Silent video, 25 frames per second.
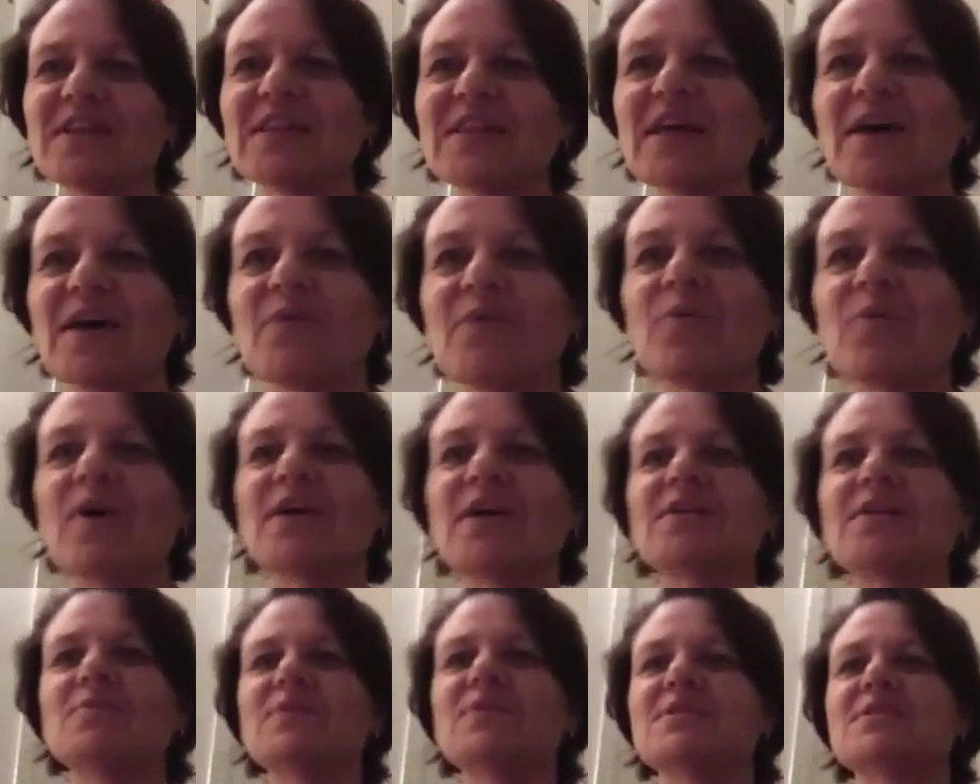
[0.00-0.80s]
Why do
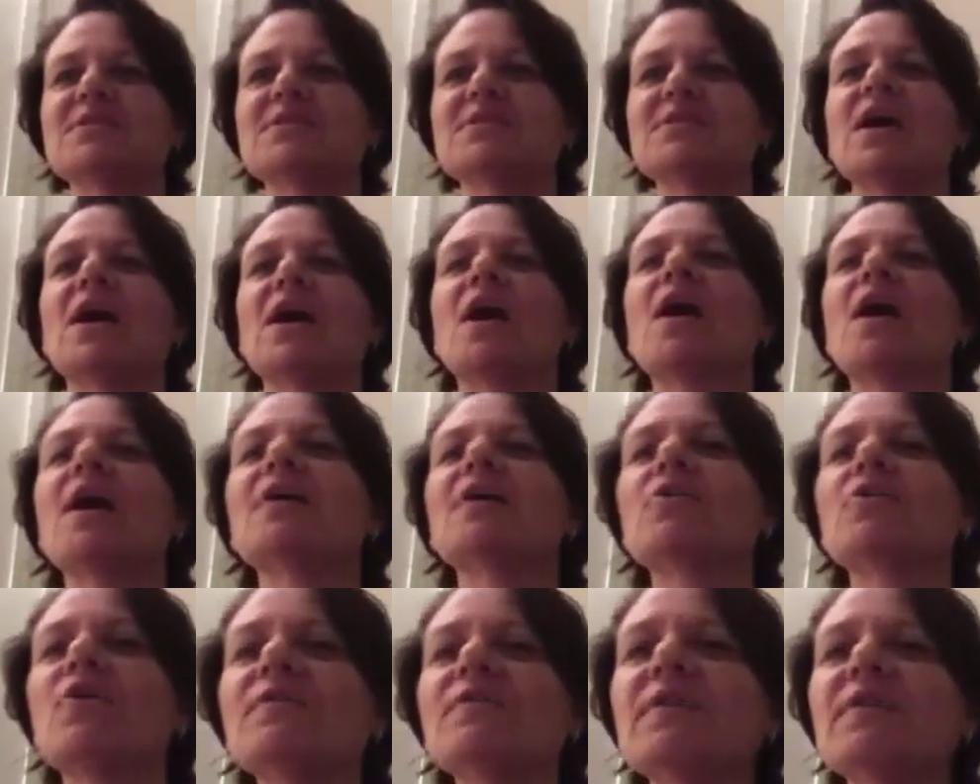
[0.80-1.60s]
we? I
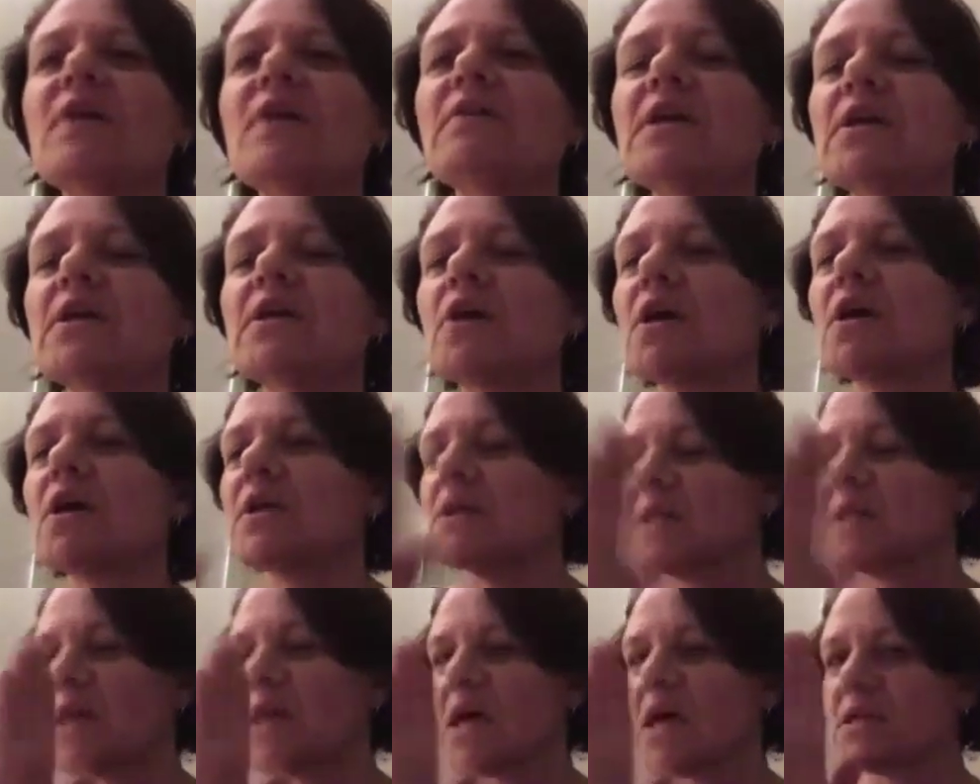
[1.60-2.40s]
got very good at
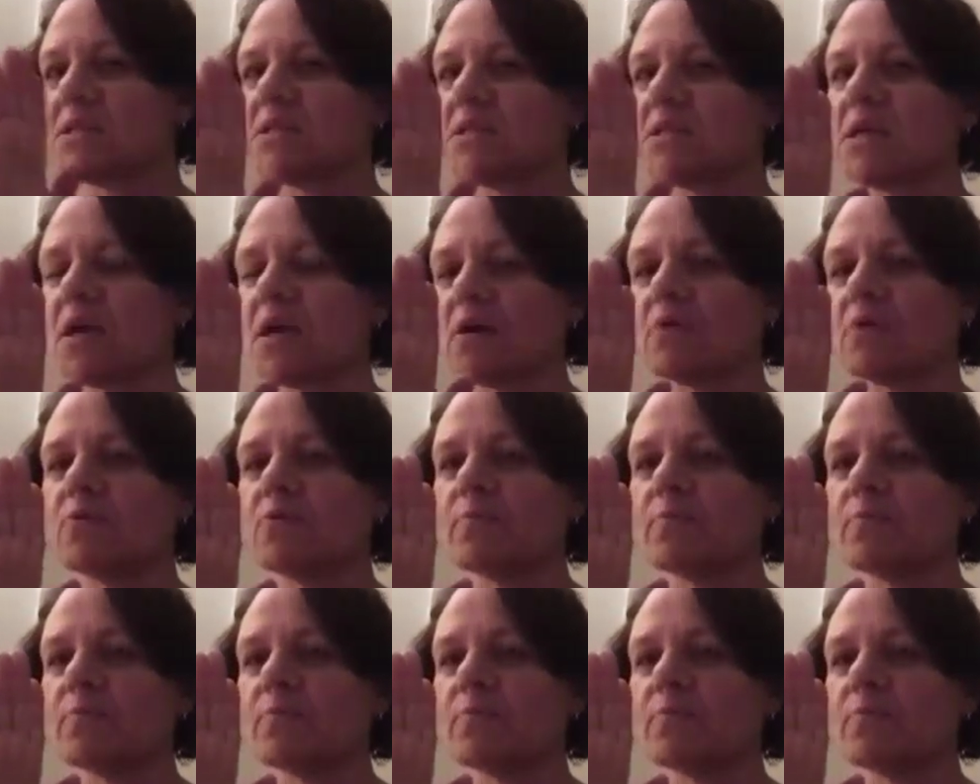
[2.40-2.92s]
that single